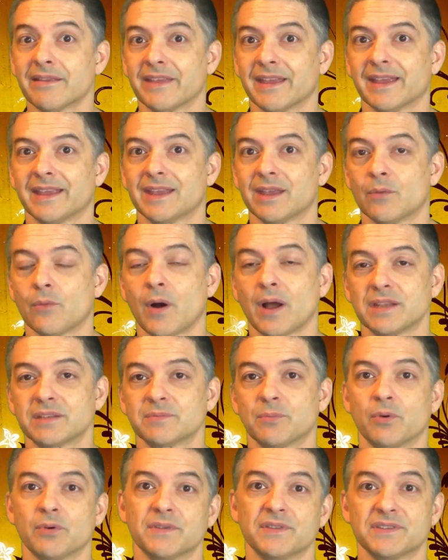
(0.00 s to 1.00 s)
thing he
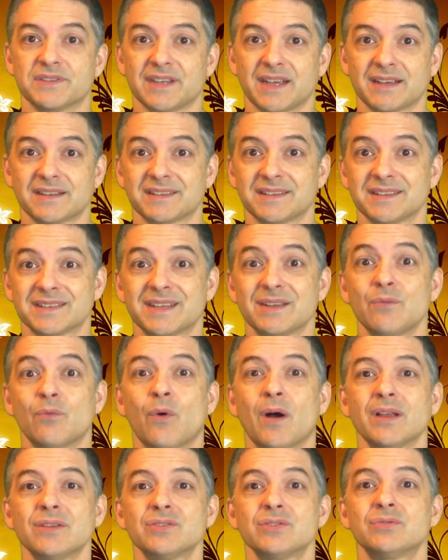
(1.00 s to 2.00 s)
wants more than sex is he
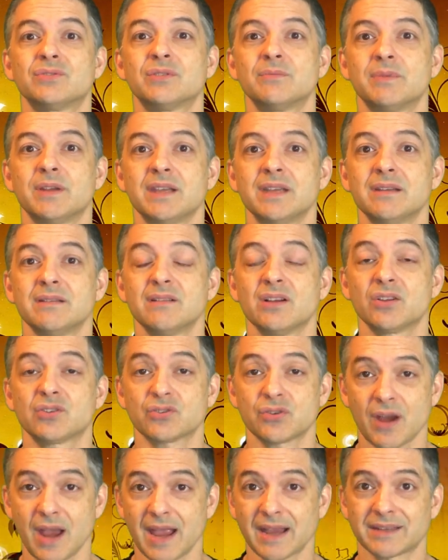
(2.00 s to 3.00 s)
wants you to be
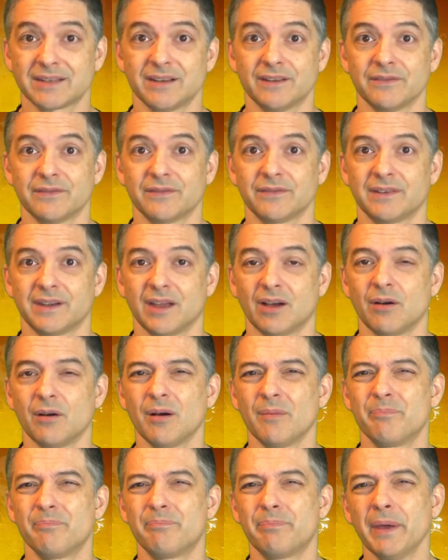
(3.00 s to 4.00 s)
attractive. Now,
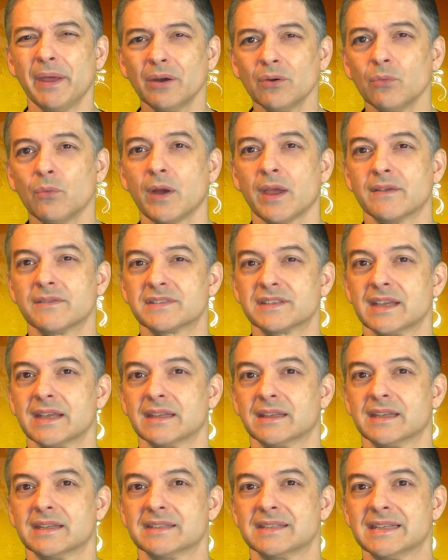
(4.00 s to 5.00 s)
a better way of
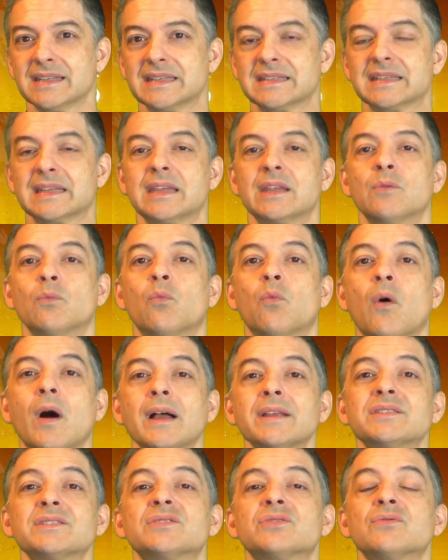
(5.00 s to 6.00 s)
saying this is that he
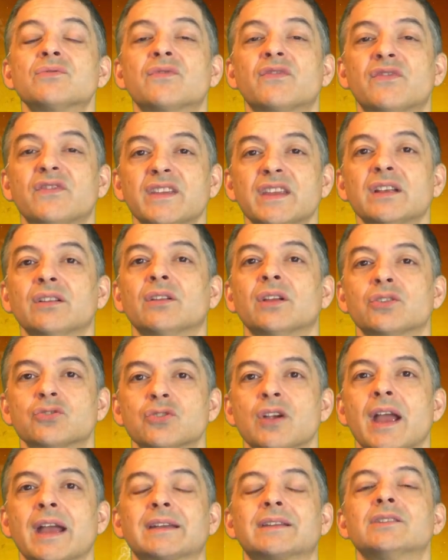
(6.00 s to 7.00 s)
wants to feel
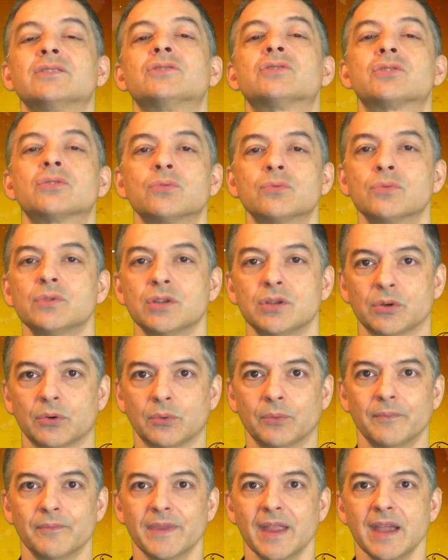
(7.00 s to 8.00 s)
attracted to
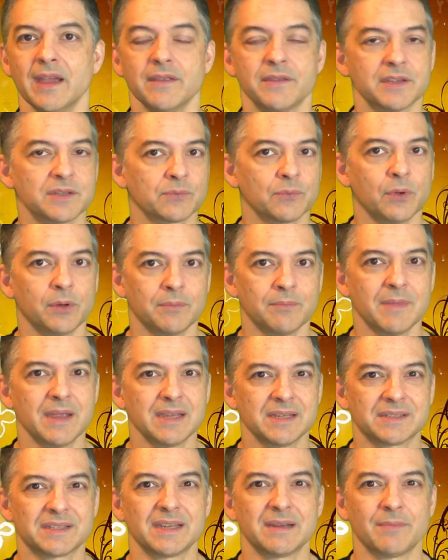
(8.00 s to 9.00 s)
you. This one
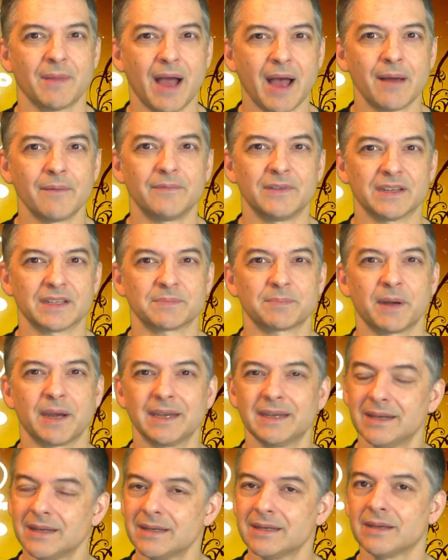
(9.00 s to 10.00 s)
may seem obvious, but
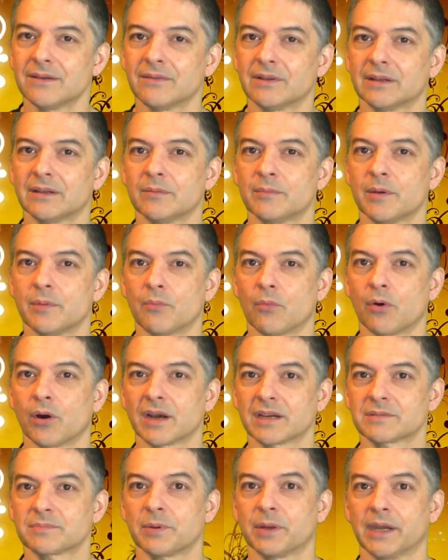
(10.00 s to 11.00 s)
I need to give it a little bit more
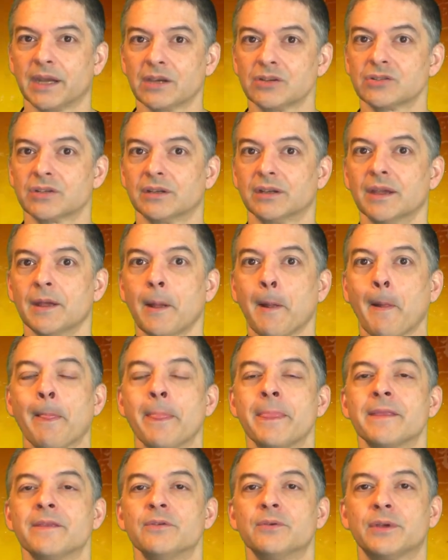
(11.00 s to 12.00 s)
explanation.
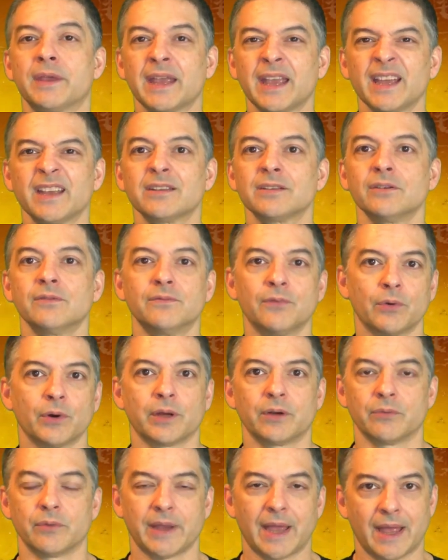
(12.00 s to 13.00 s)
You can't
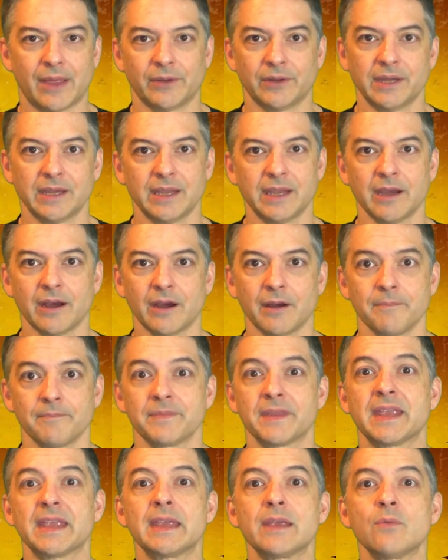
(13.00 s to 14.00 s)
avoid reality here.
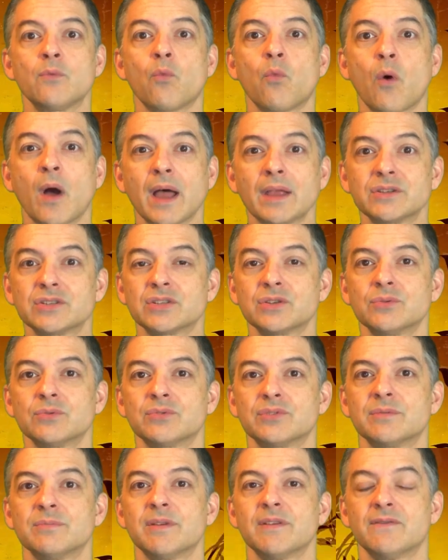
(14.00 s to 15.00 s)
He wants you
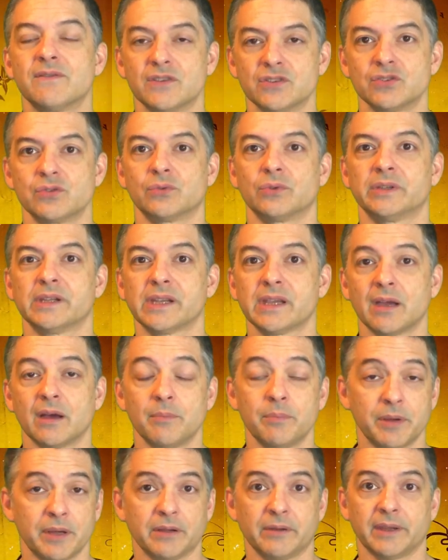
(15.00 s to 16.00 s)
to be visually
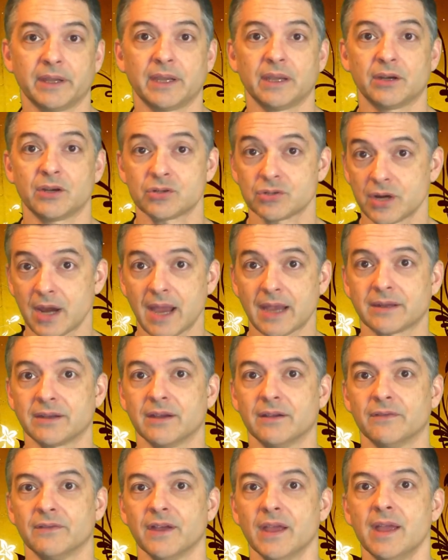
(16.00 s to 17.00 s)
appealing and
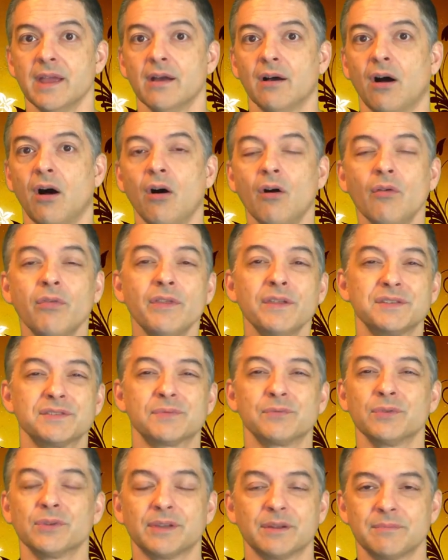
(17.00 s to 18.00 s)
attractive. All
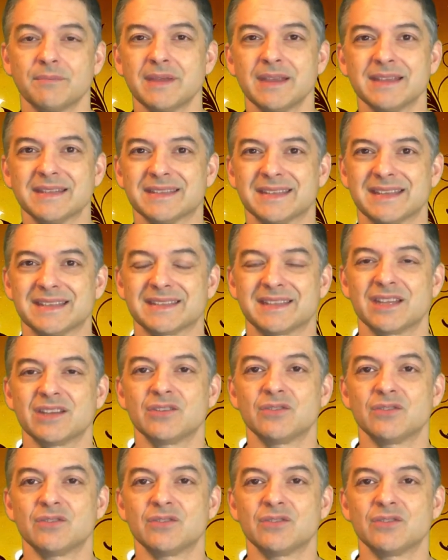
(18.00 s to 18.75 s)
this really means is that